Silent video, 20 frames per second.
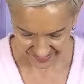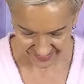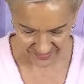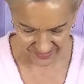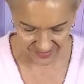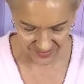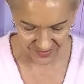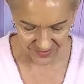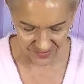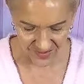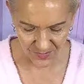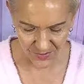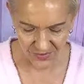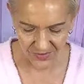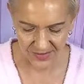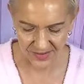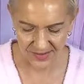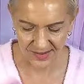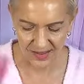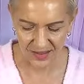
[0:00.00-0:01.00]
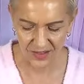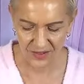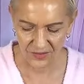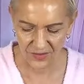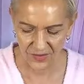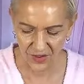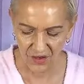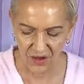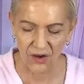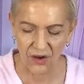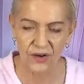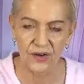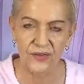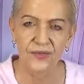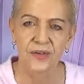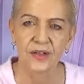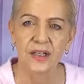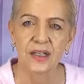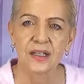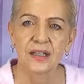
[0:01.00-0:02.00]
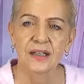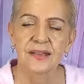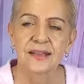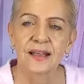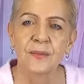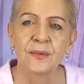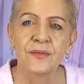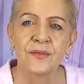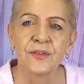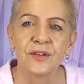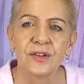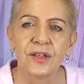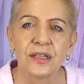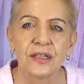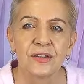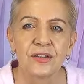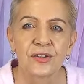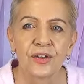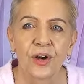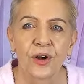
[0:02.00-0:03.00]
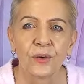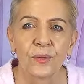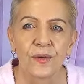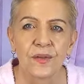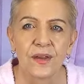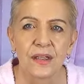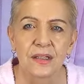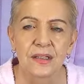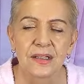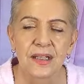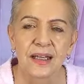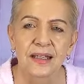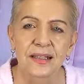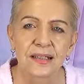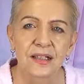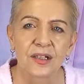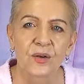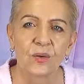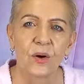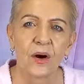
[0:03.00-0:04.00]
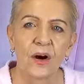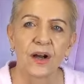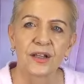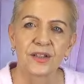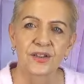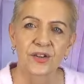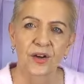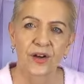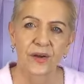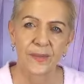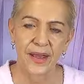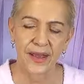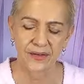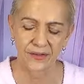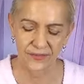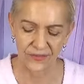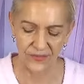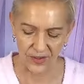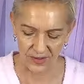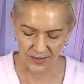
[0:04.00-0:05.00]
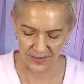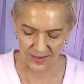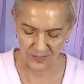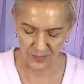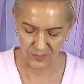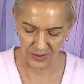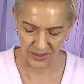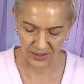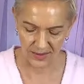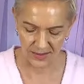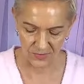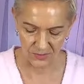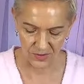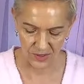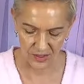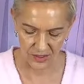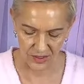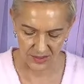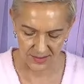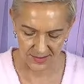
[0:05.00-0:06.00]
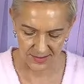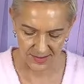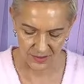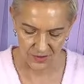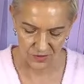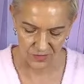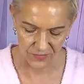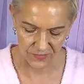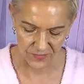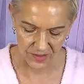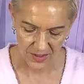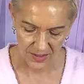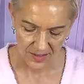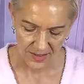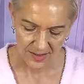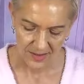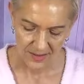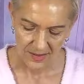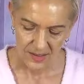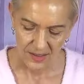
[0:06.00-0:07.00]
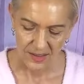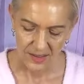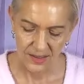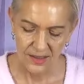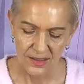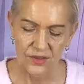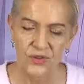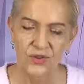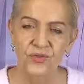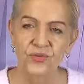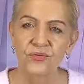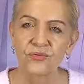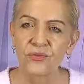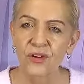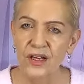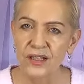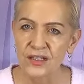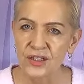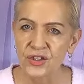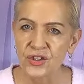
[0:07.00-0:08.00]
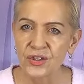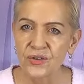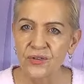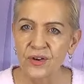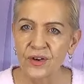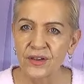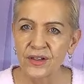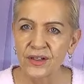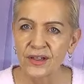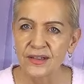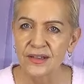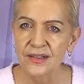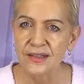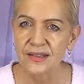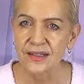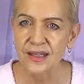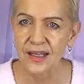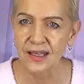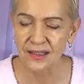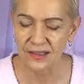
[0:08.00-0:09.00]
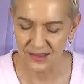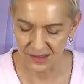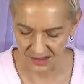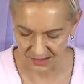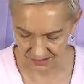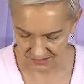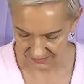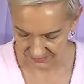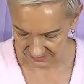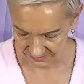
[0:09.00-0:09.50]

Oh, Spirit's saying, you're the Hierophant here. Some of you need to go within and take some quiet time out to find some peace within yourself. Trust your own understanding.